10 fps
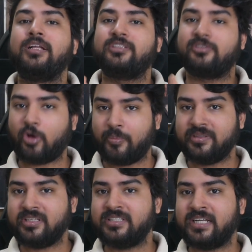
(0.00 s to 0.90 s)
Just copy
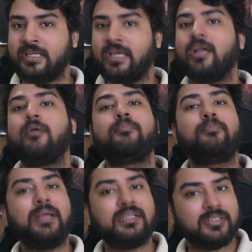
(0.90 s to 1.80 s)
the JD,
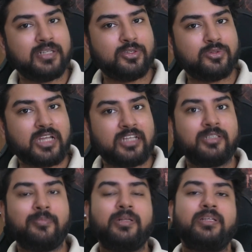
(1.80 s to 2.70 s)
paste it into
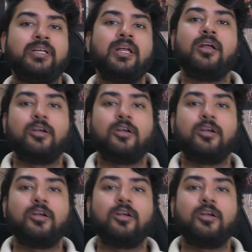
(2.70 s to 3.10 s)
ChatGPT,